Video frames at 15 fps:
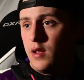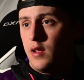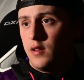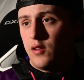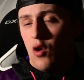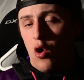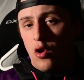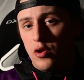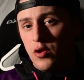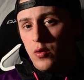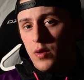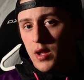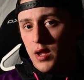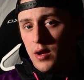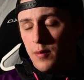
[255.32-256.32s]
is all
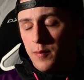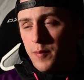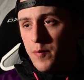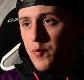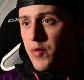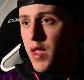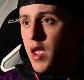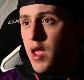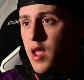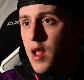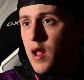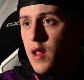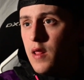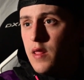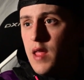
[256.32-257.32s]
you need.
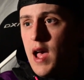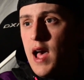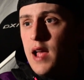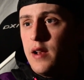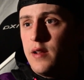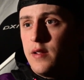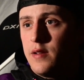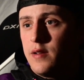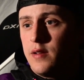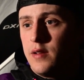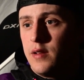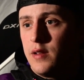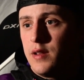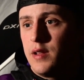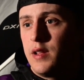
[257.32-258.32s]
That
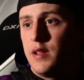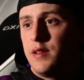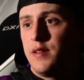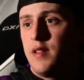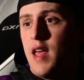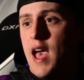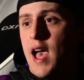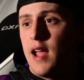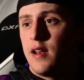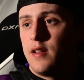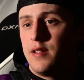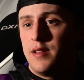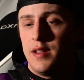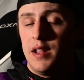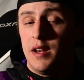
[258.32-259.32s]
is that
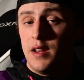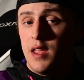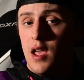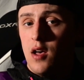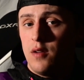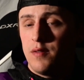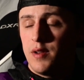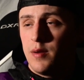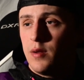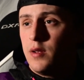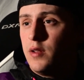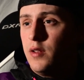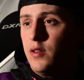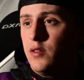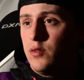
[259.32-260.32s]
in Kelvin.
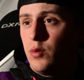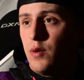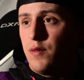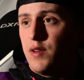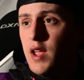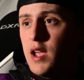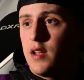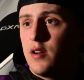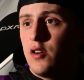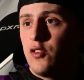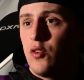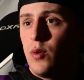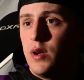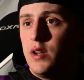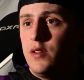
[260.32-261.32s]
So we've taken our
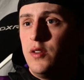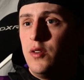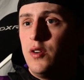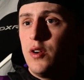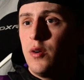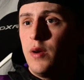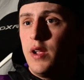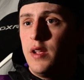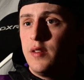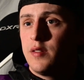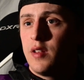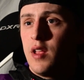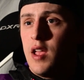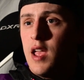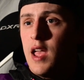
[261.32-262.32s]
22
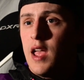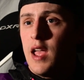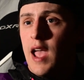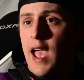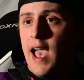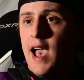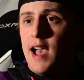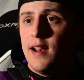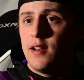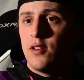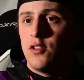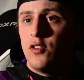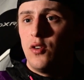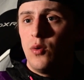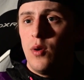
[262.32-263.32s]
degrees,
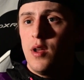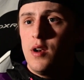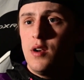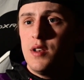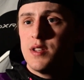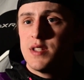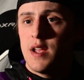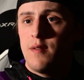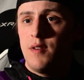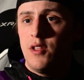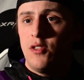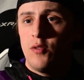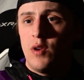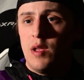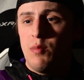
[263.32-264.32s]
added
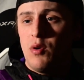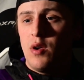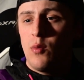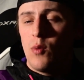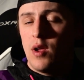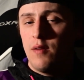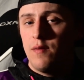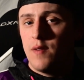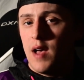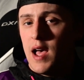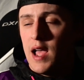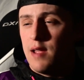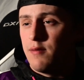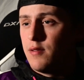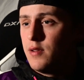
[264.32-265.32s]

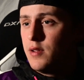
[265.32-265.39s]
273.15.